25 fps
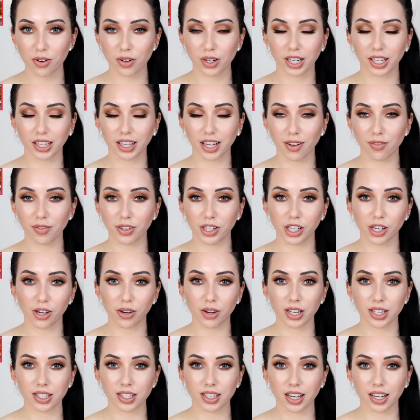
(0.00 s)
and in that video
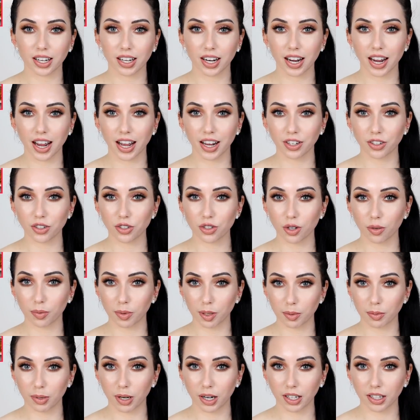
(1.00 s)
I said I had so
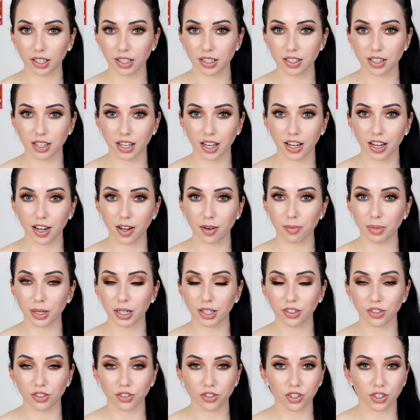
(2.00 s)
many products that I've
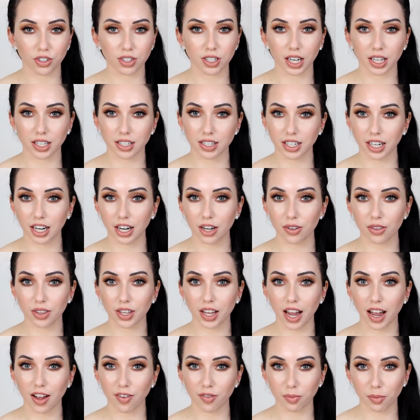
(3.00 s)
been just testing out
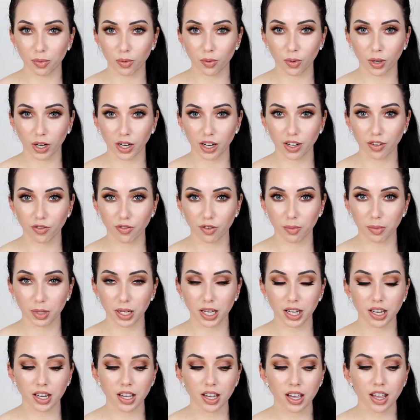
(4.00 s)
that haven't been working for
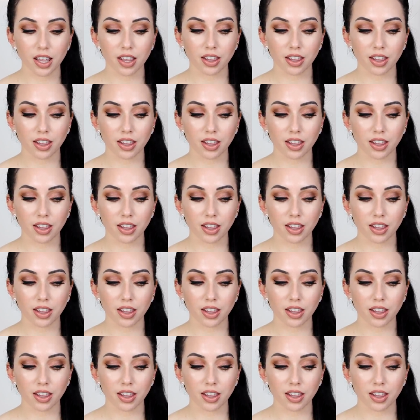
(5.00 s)
me